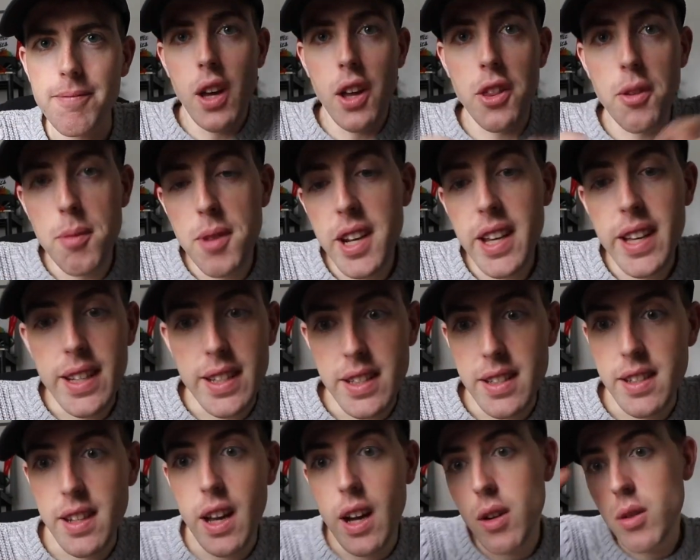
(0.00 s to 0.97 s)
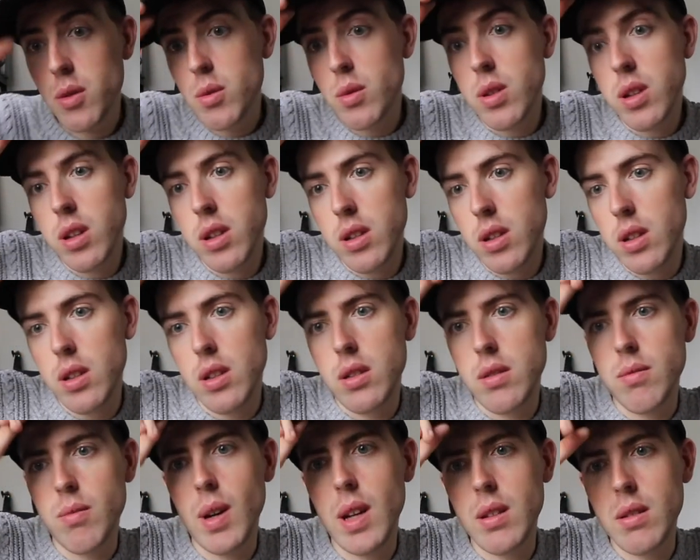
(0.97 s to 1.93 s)
At the minute, it's now,
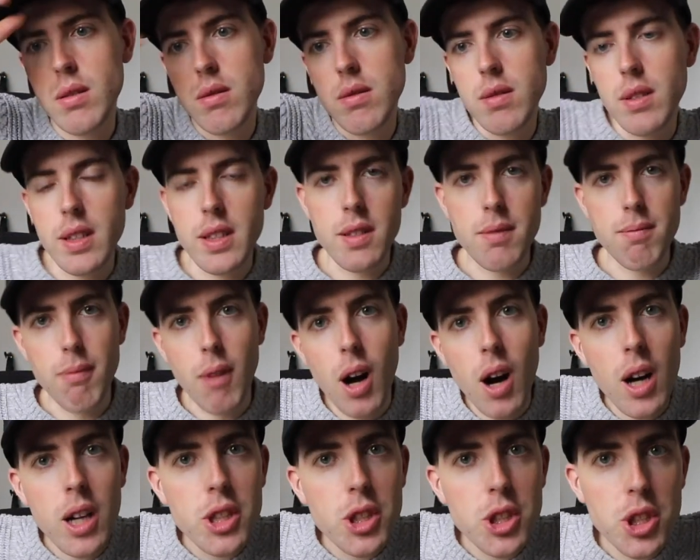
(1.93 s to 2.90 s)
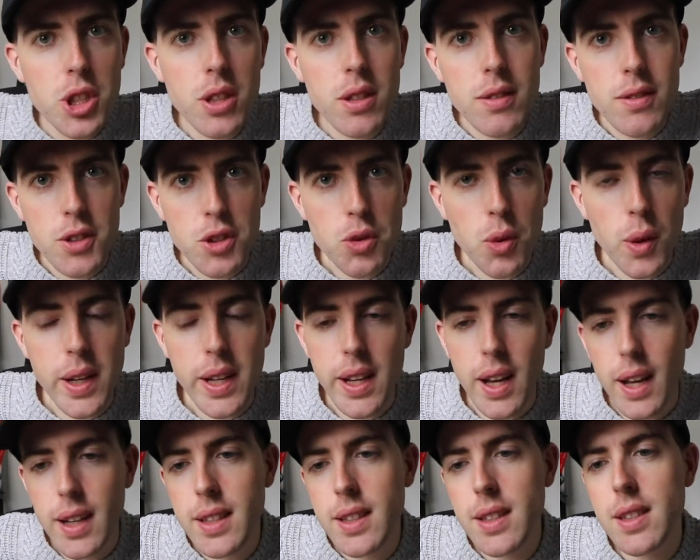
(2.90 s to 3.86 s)
well, it's March the
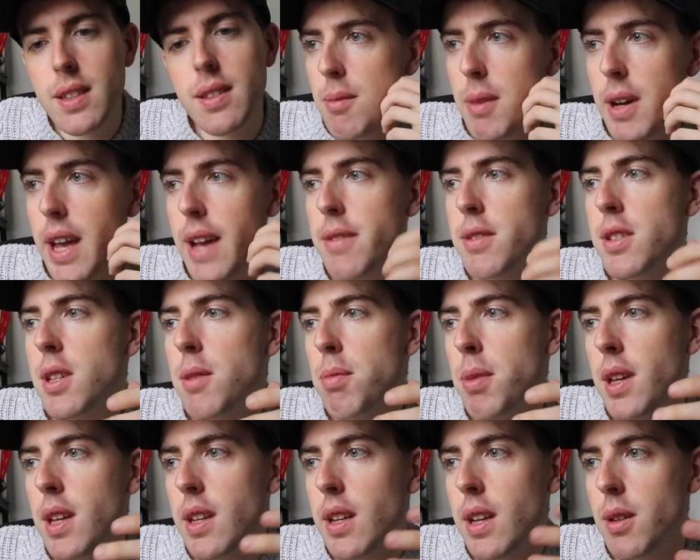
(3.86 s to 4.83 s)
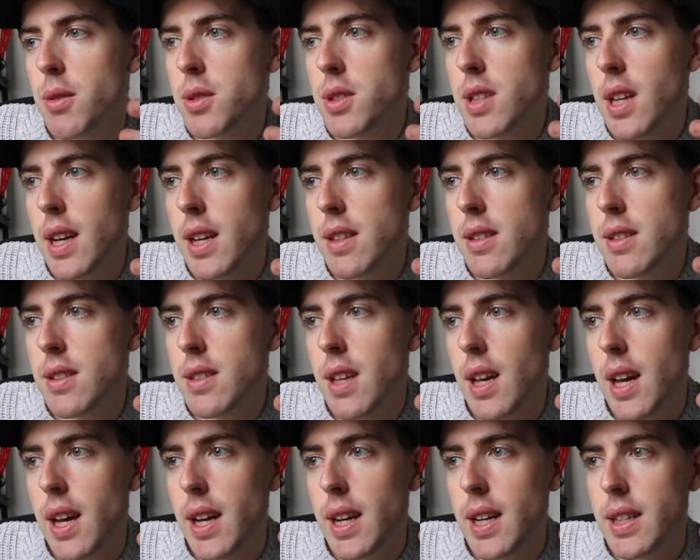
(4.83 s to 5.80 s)
29th. My FTP now stands
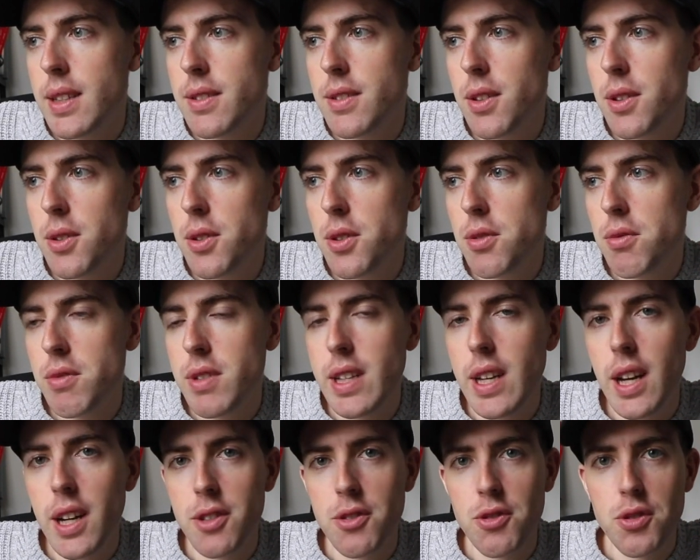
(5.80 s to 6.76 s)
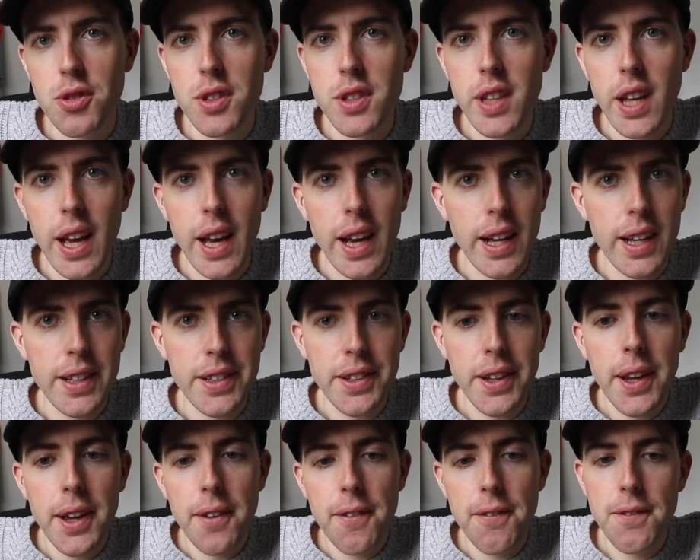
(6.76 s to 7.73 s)
at
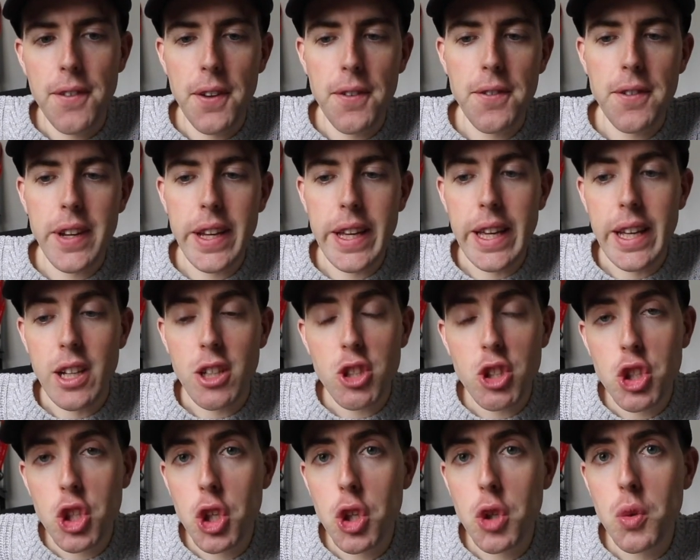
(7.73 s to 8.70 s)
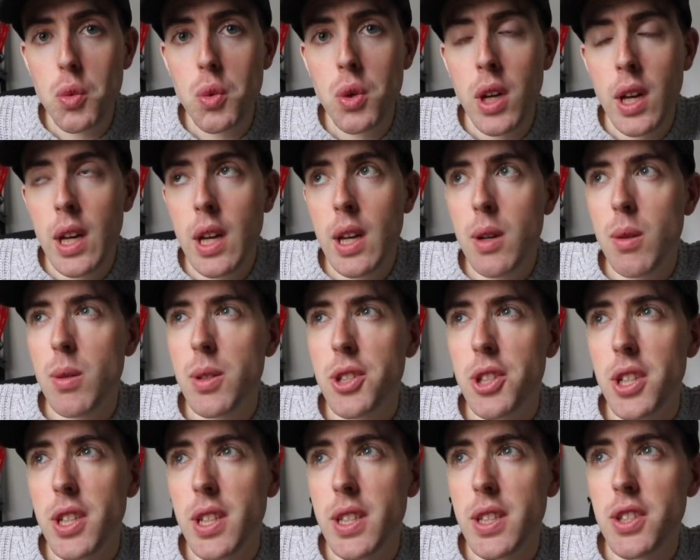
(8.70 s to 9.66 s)
352,
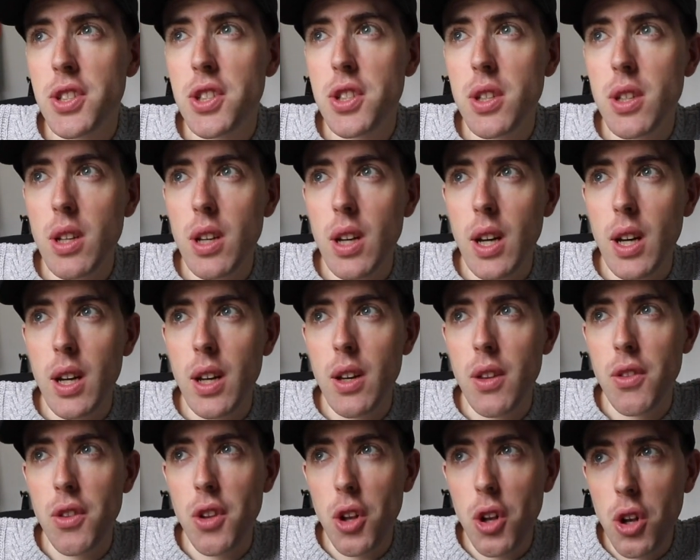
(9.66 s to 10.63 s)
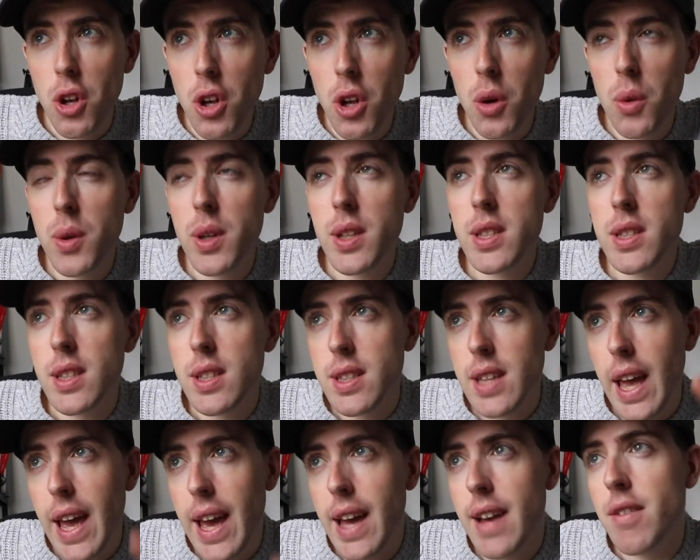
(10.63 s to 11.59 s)
which is the lowest
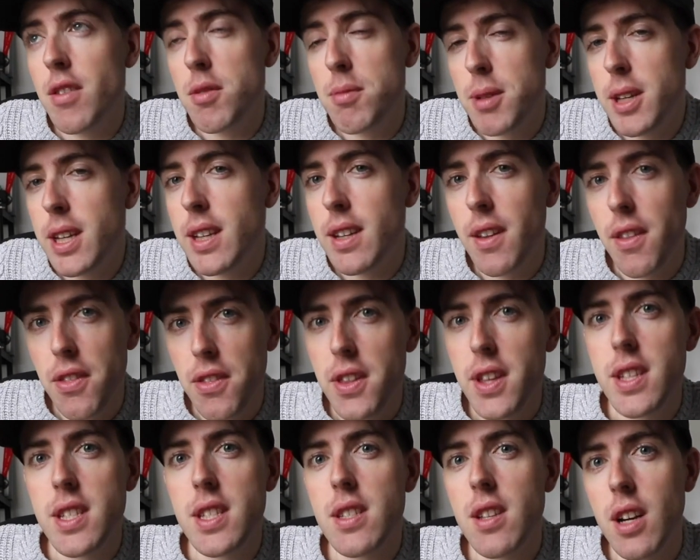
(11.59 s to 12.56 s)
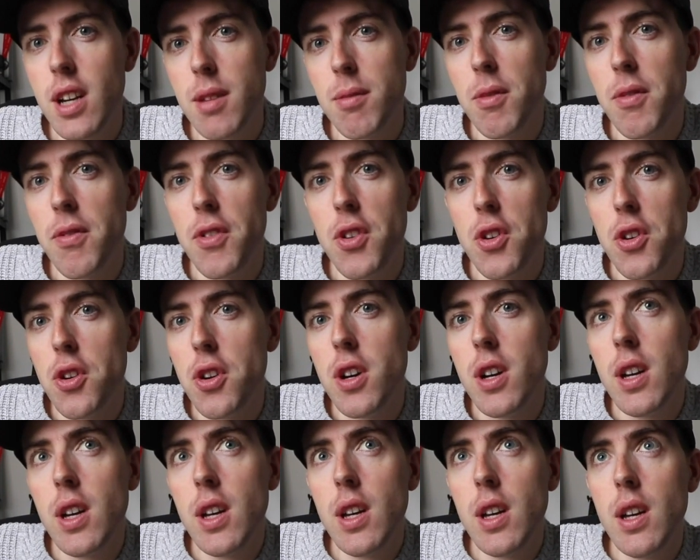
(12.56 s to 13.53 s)
it's ever been at this time of year.